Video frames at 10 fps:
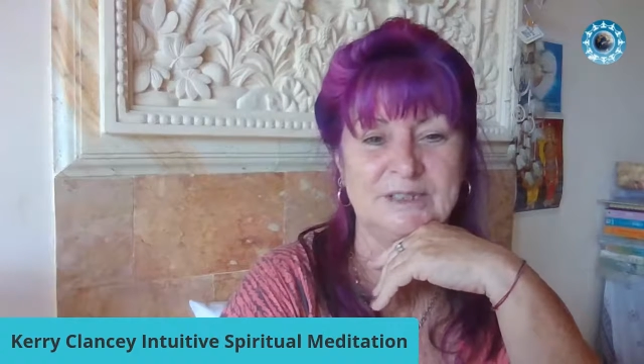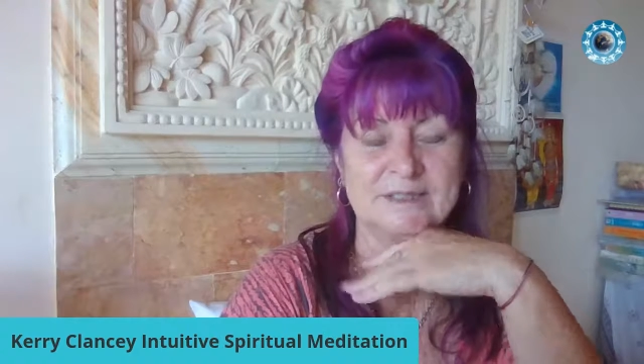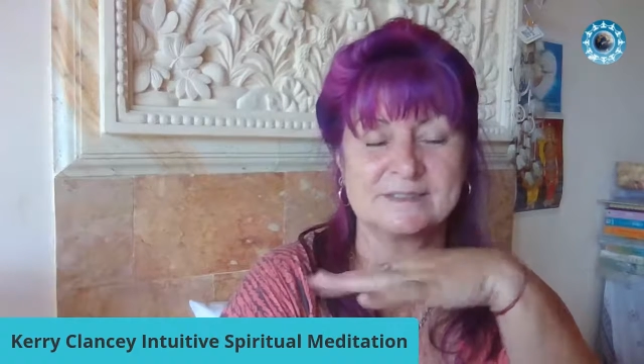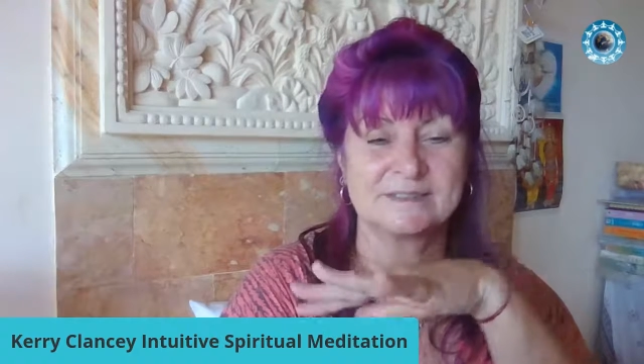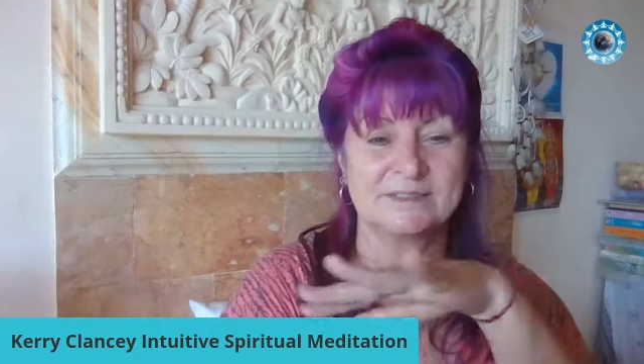and
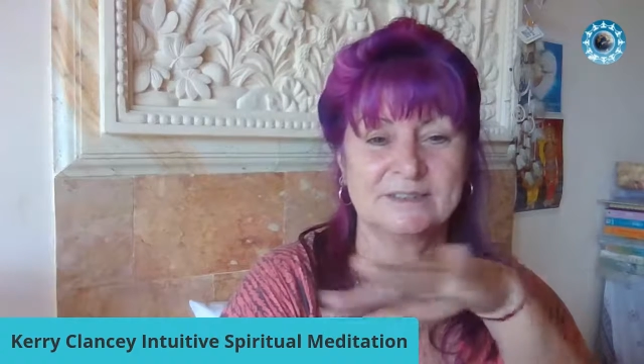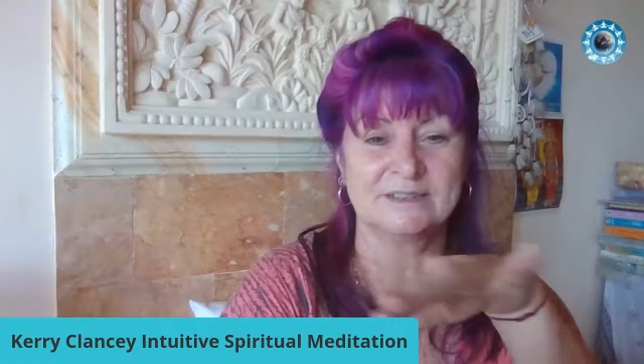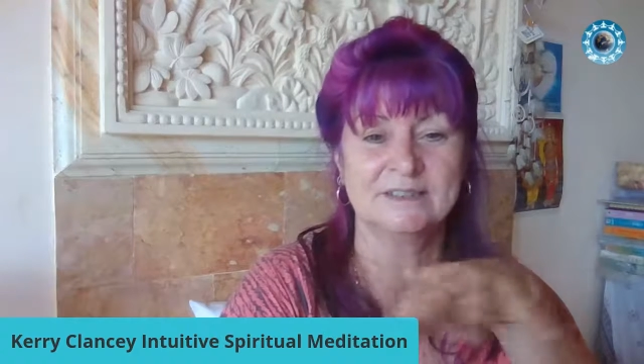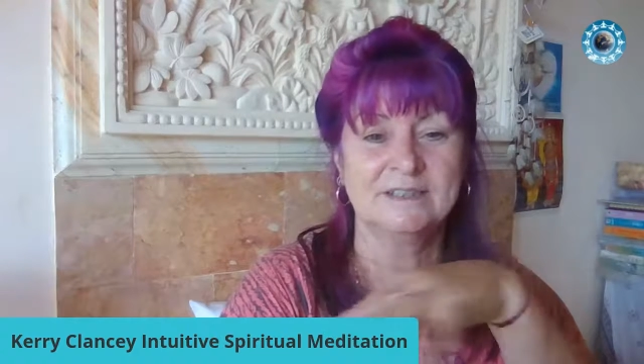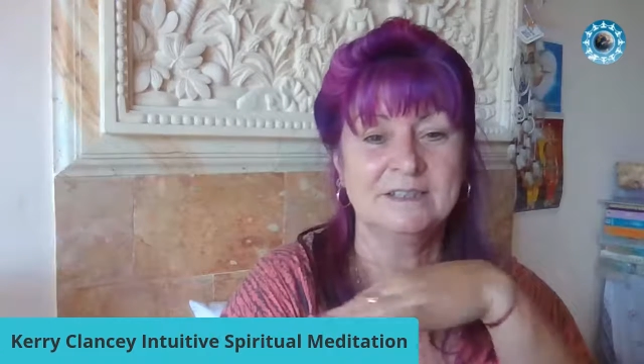it's
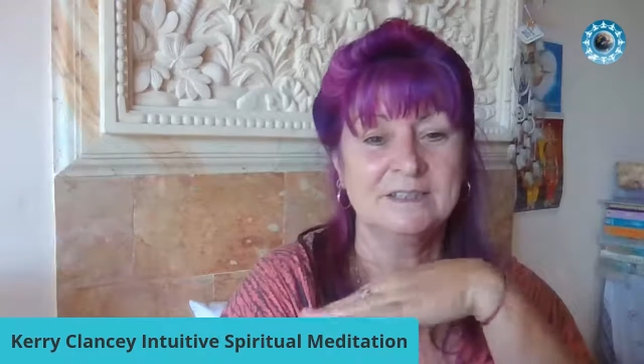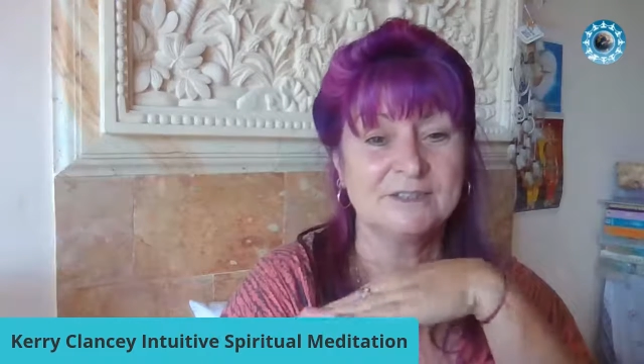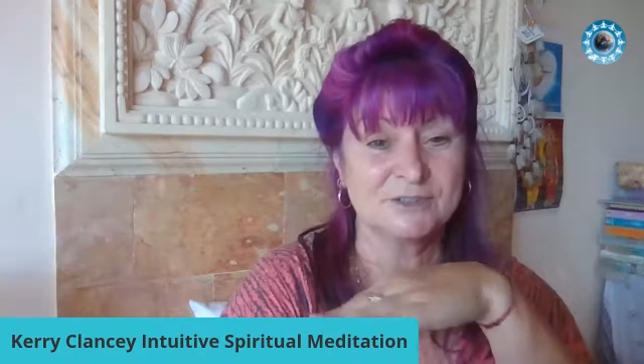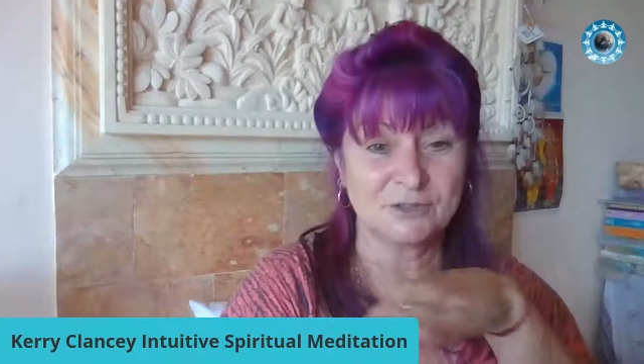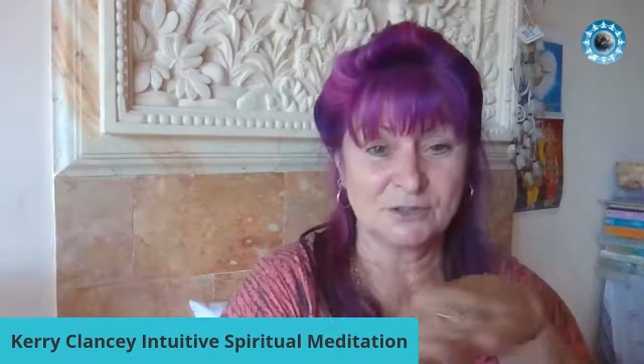
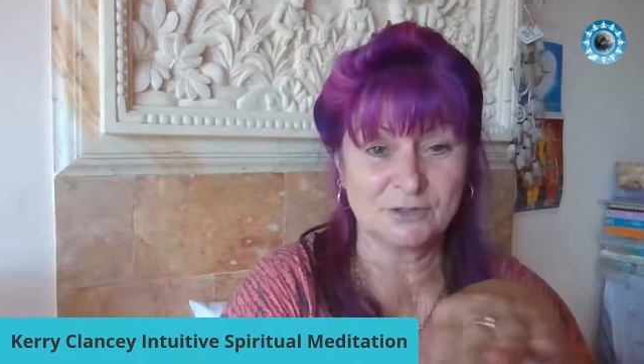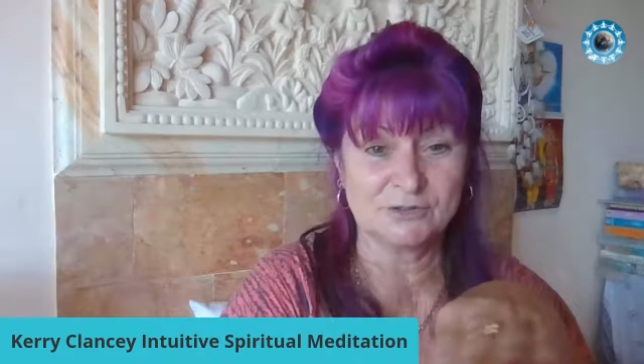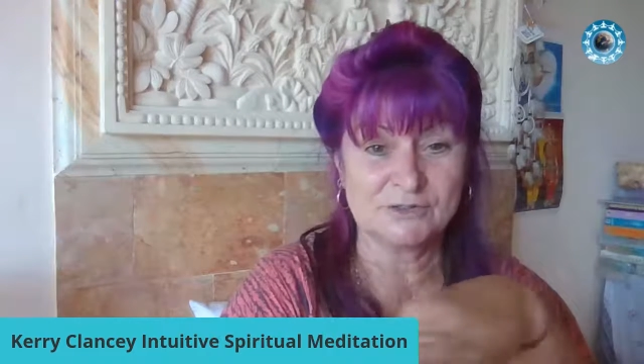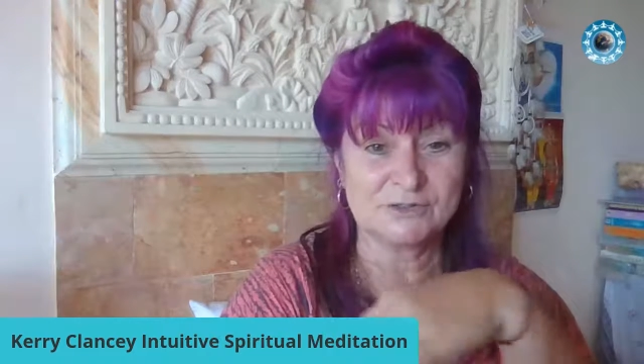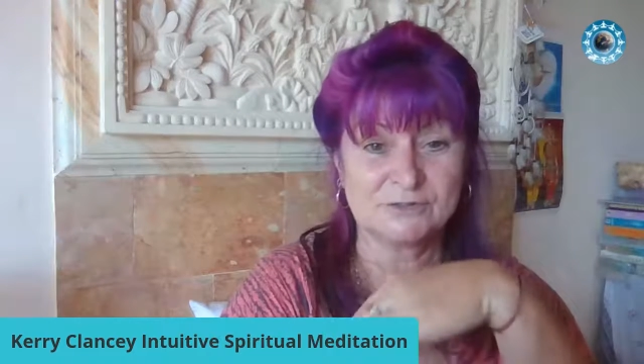a
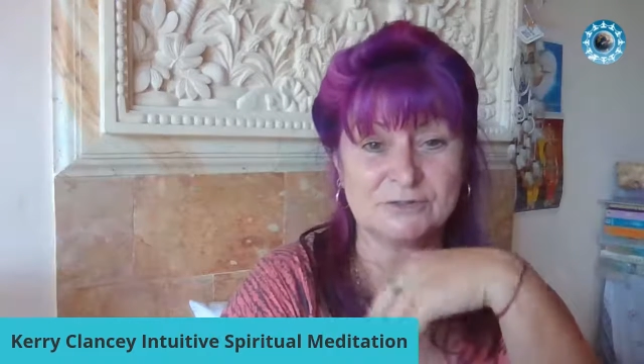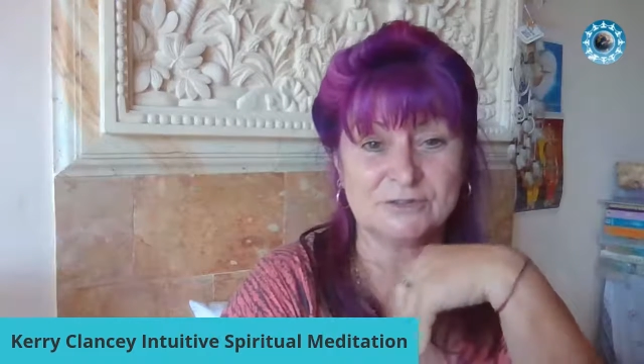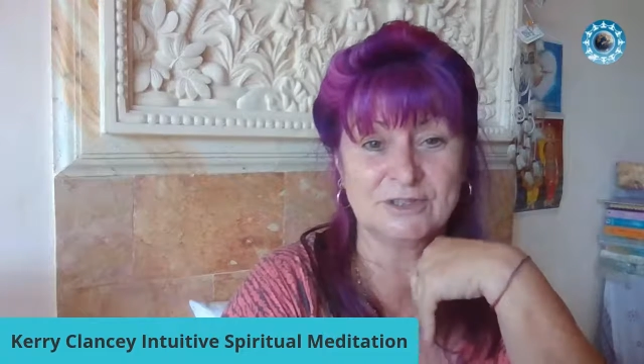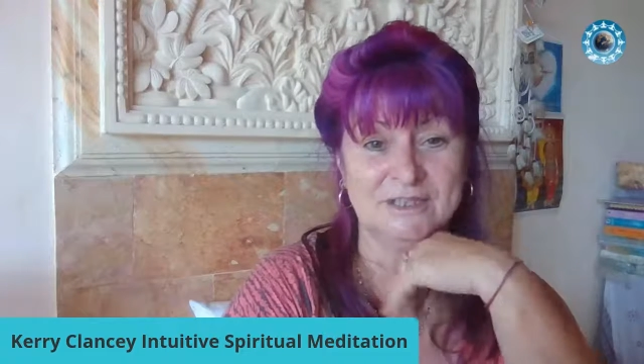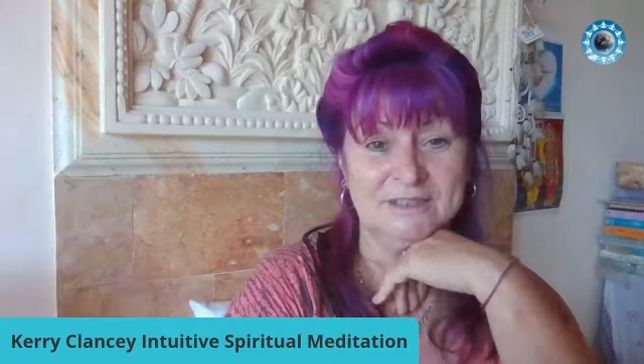
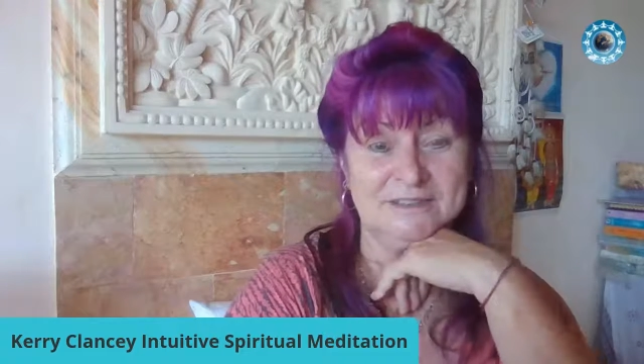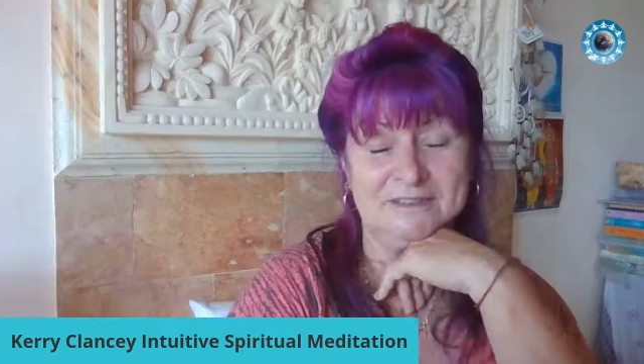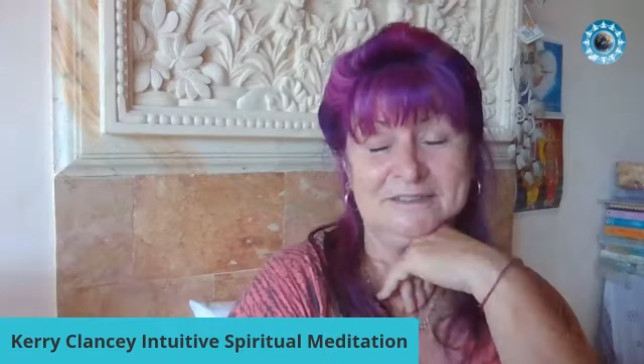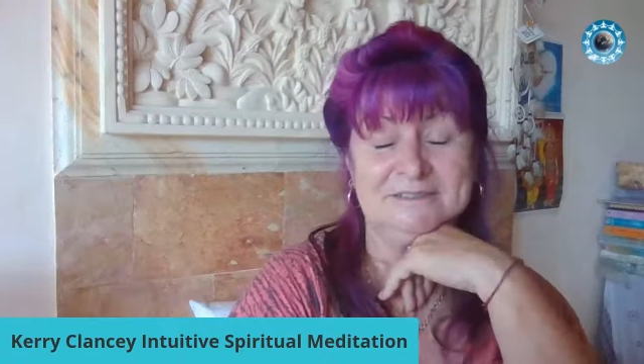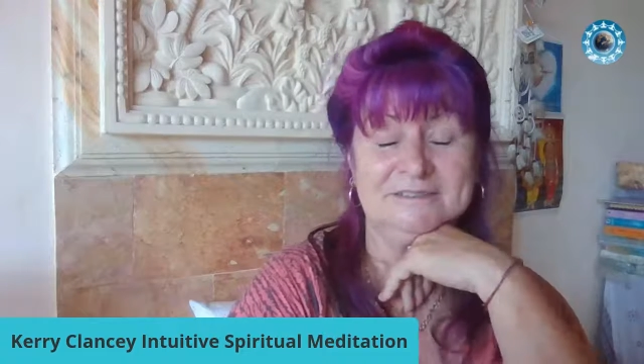coastal,
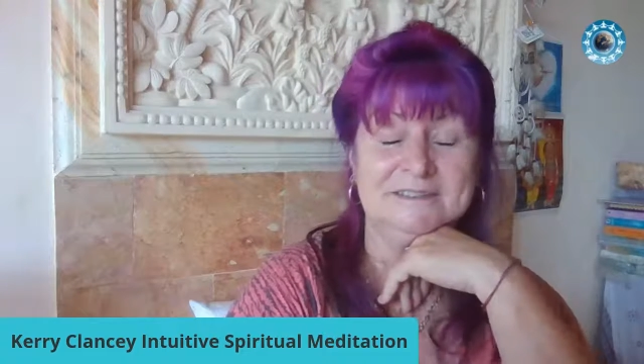a